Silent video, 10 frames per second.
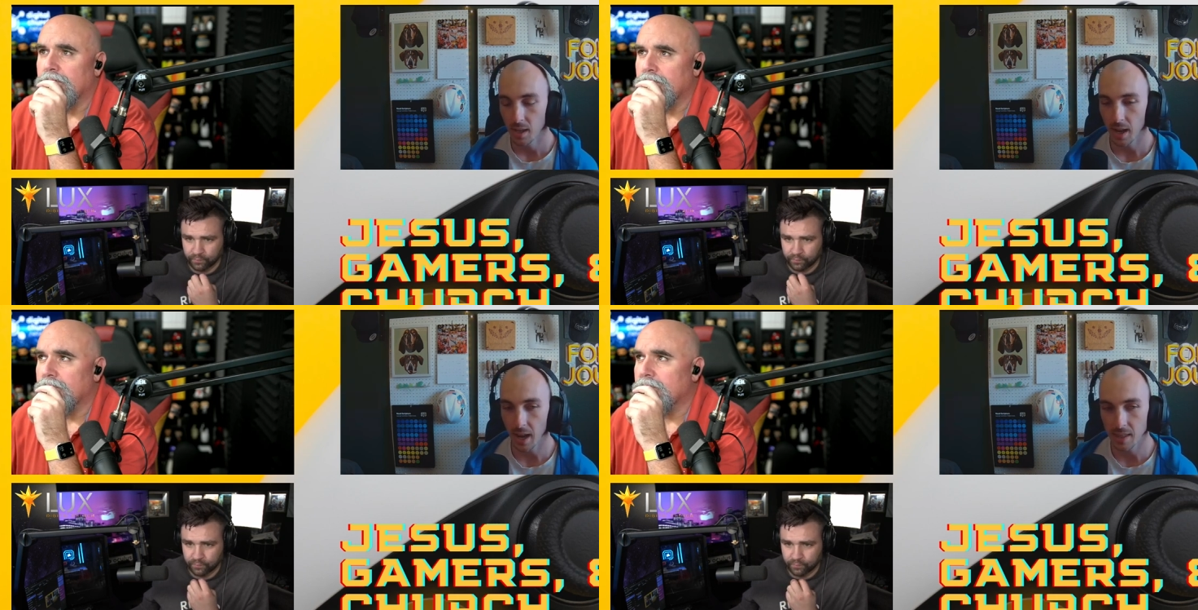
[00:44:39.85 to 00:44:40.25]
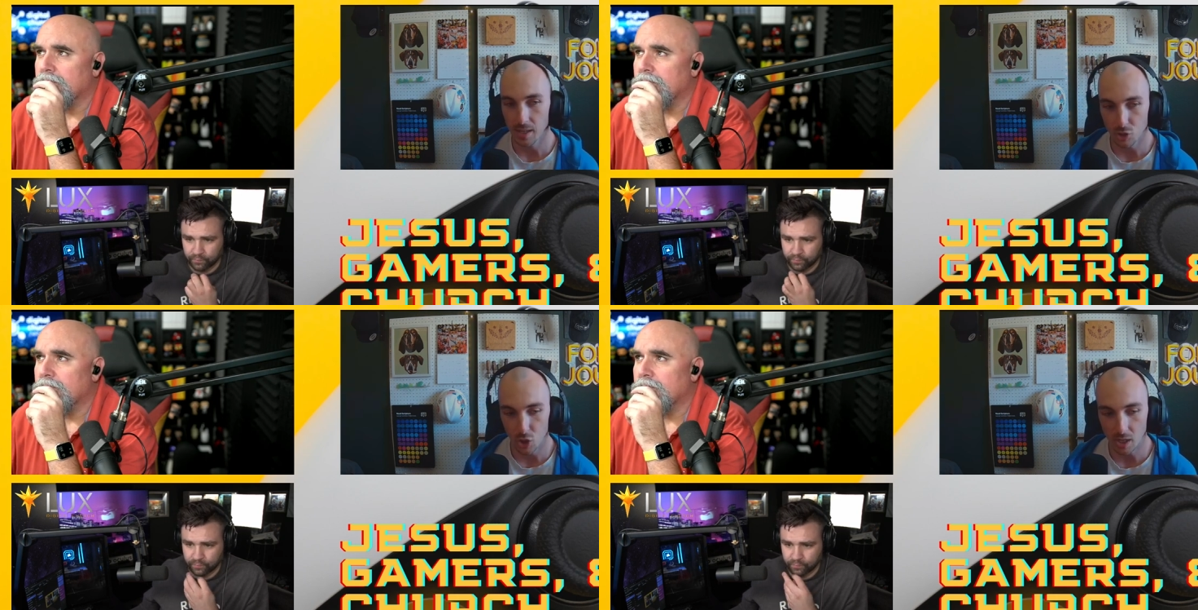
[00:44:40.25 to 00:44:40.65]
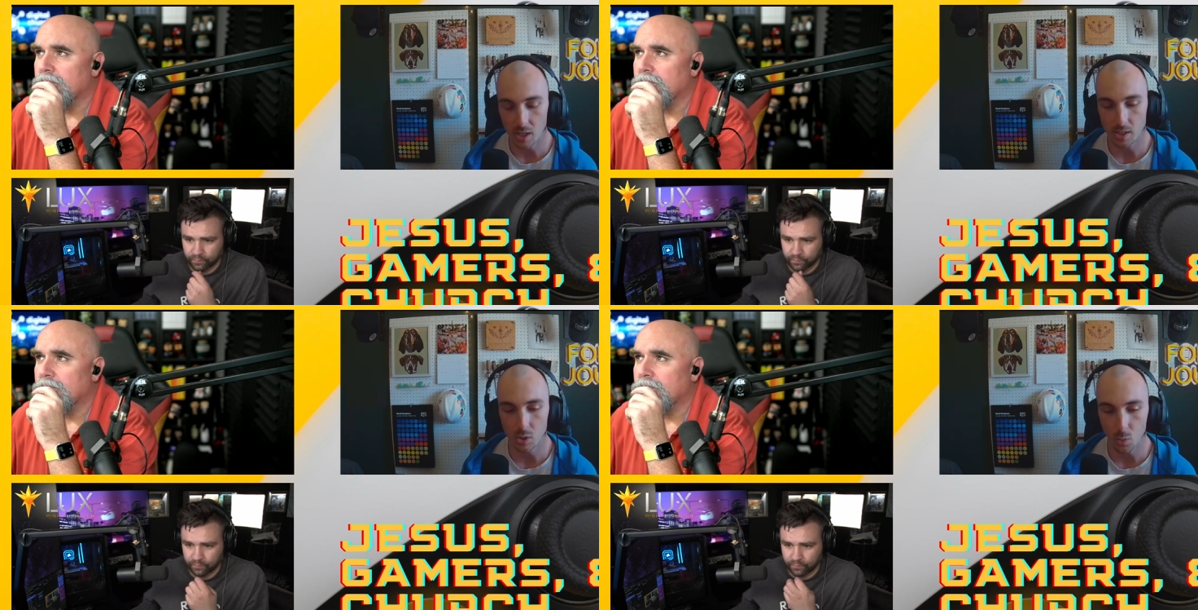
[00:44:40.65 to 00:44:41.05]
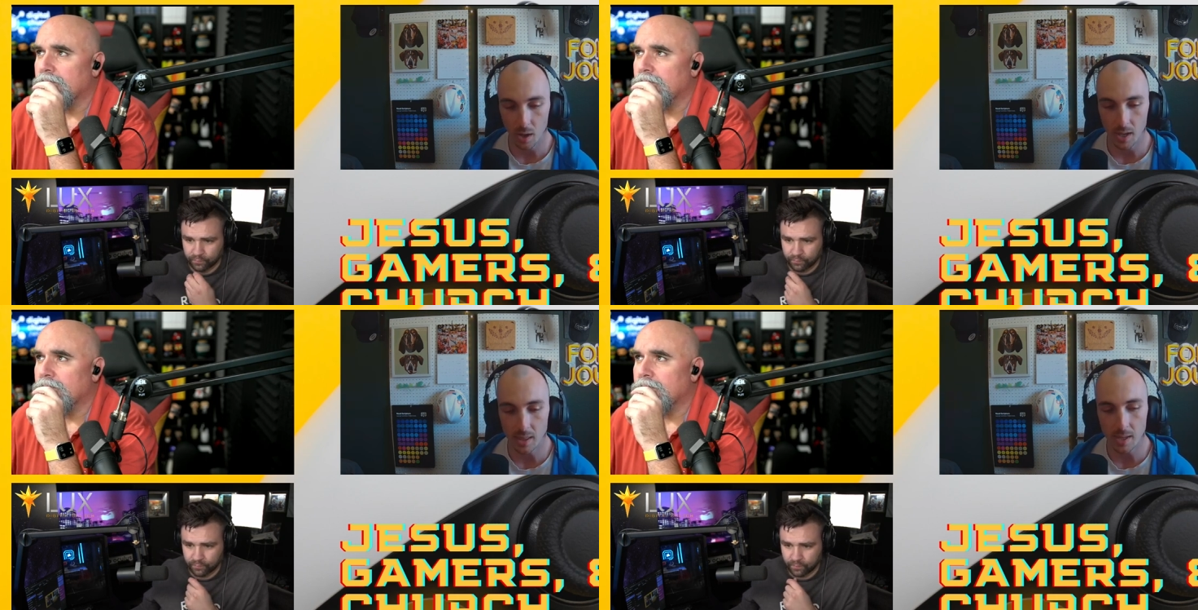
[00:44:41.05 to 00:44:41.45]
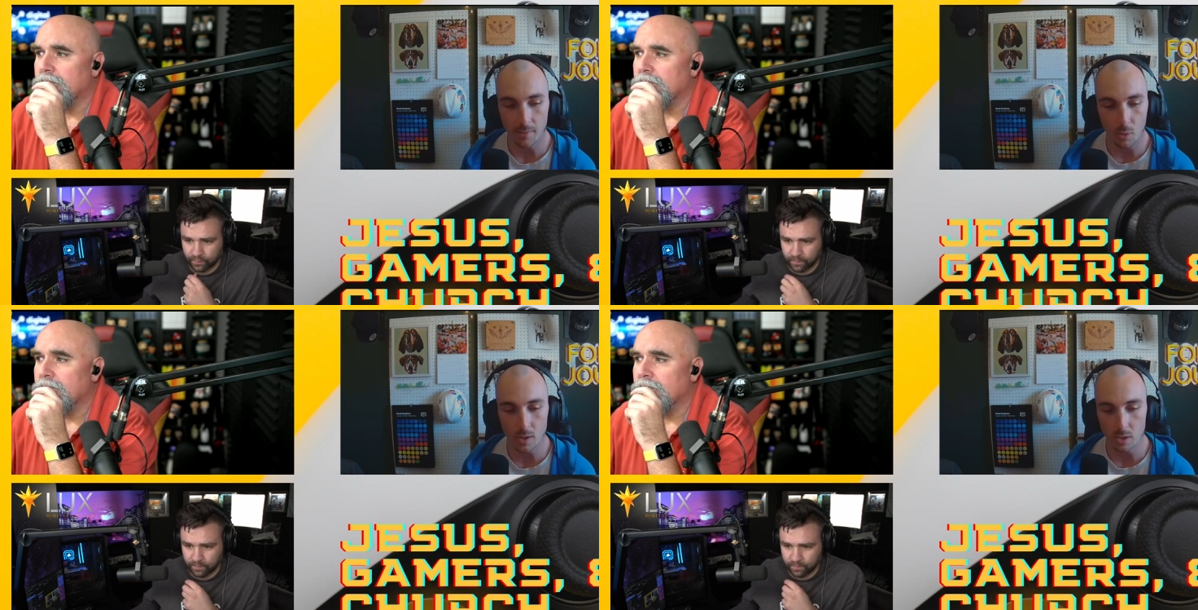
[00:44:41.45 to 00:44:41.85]
Speaker 1: Uh, I think Jate does it well. I think
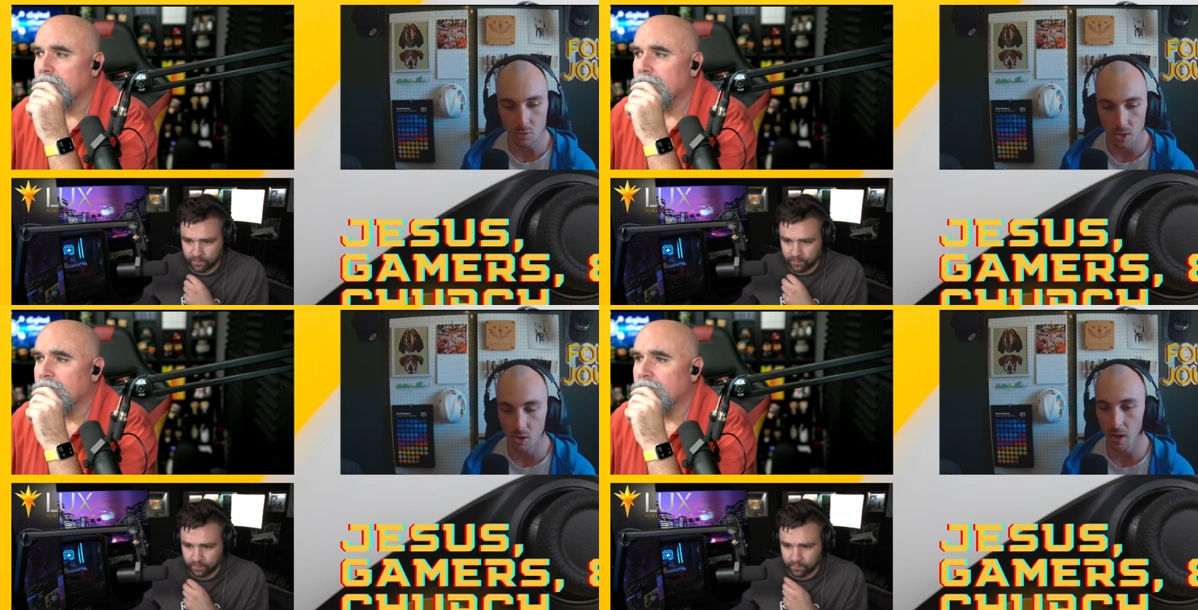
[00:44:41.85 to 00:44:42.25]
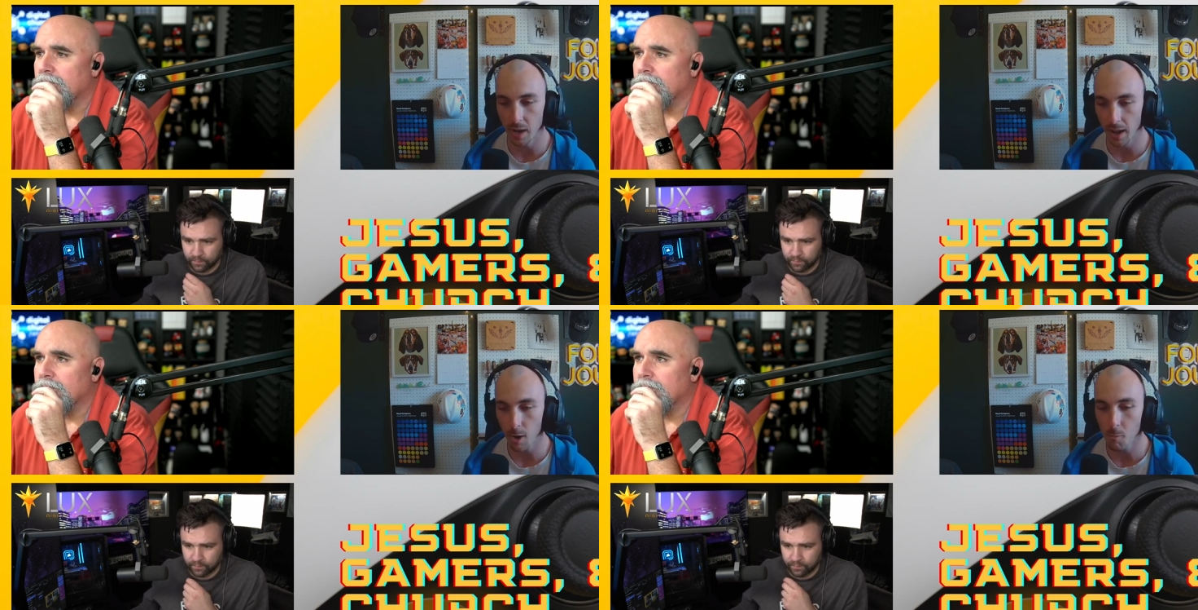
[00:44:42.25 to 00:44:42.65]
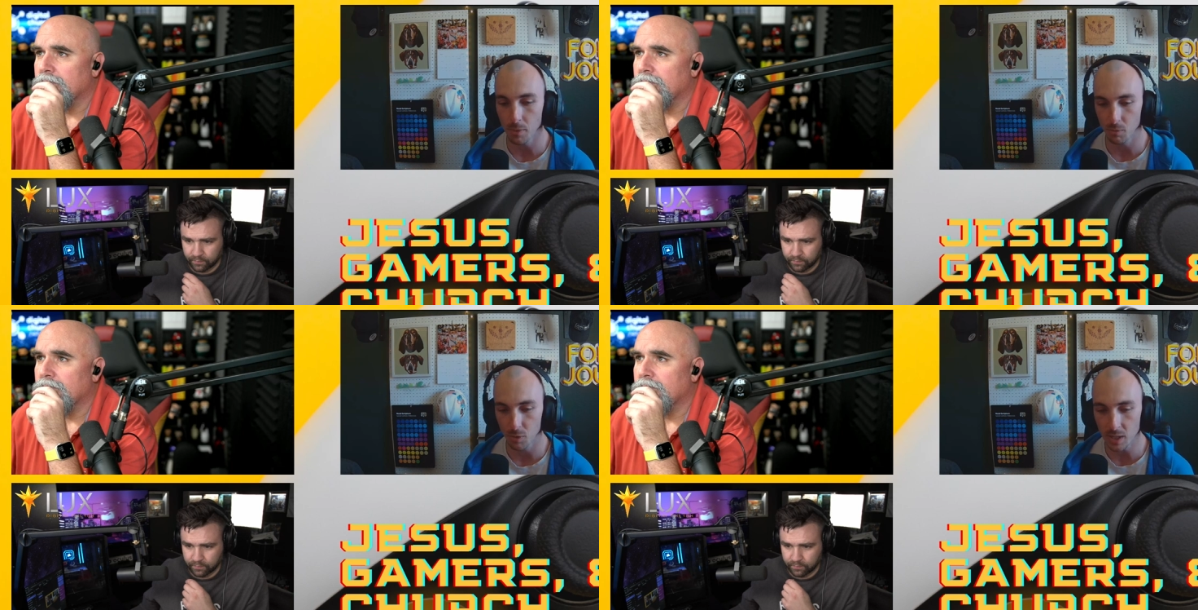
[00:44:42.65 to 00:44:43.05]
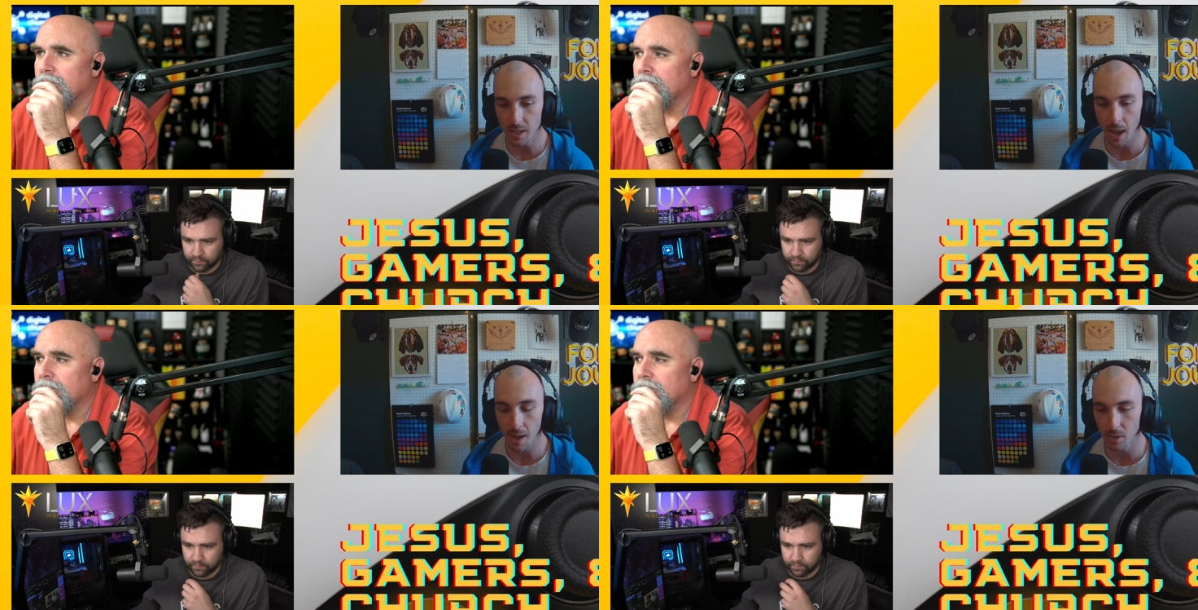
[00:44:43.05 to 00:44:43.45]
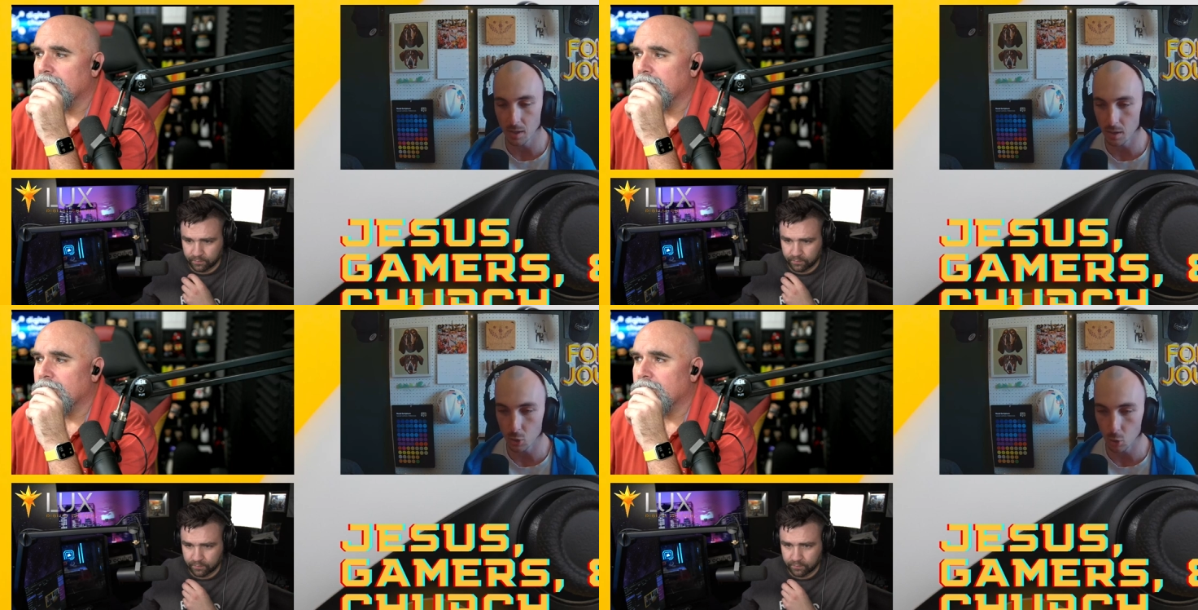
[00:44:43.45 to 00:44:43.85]
everyone is figuring it out, but really
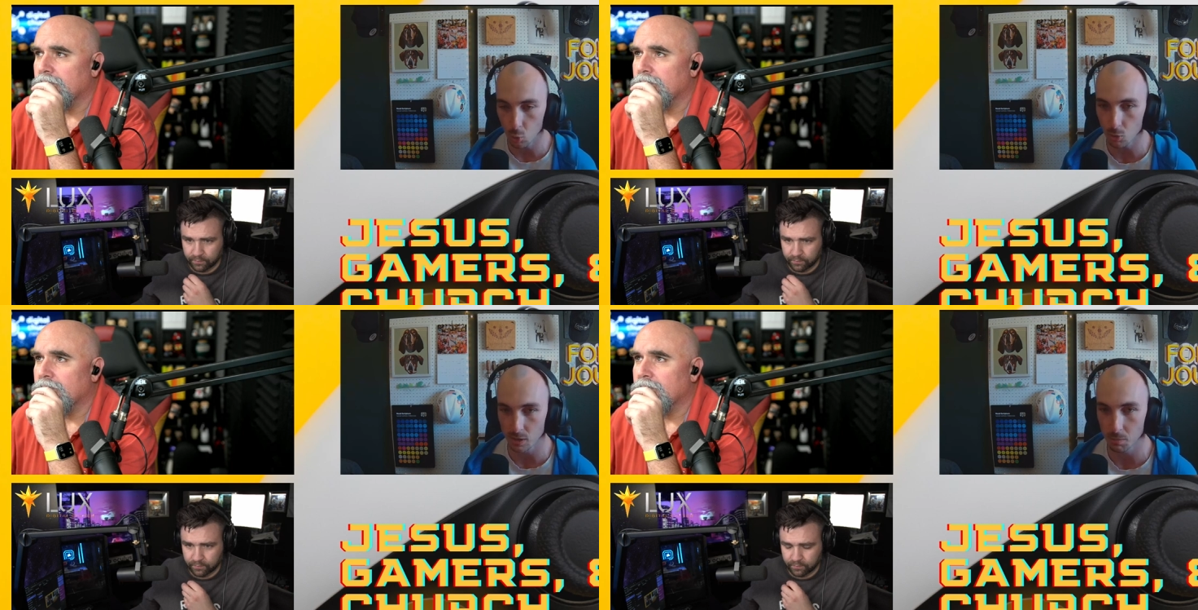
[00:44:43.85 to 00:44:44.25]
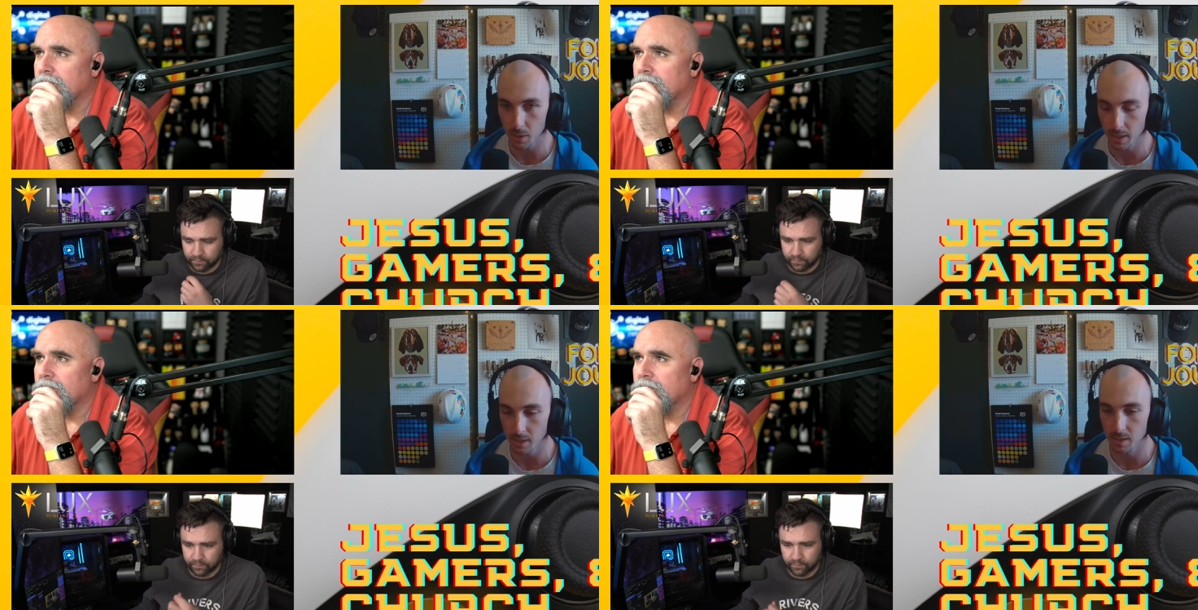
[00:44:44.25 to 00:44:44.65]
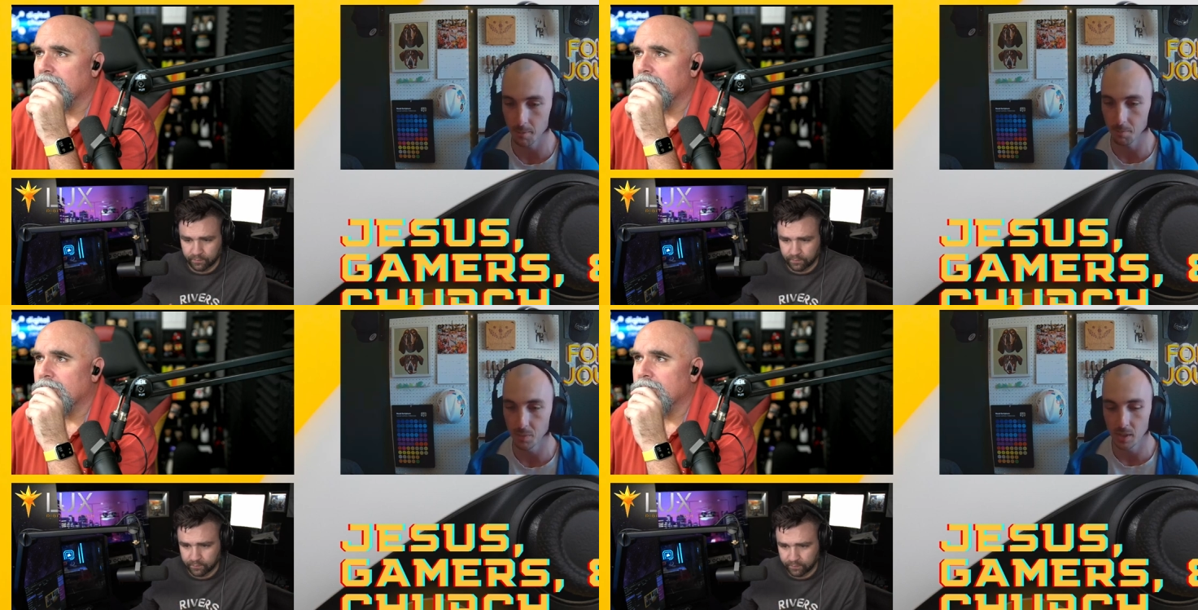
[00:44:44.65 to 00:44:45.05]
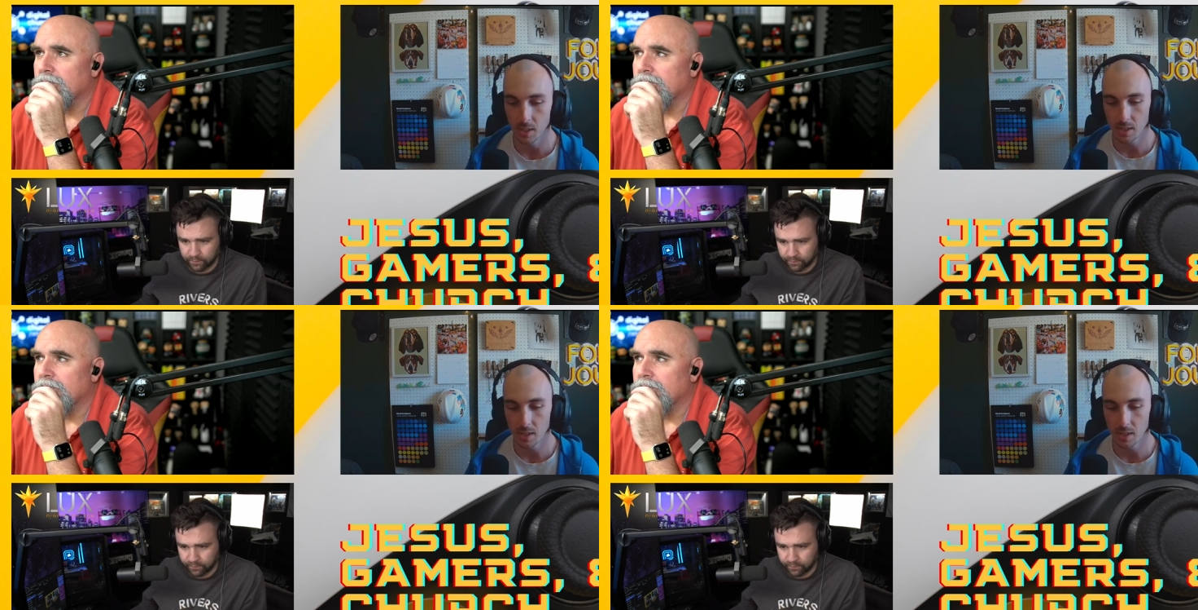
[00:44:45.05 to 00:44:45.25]
having good tools in place to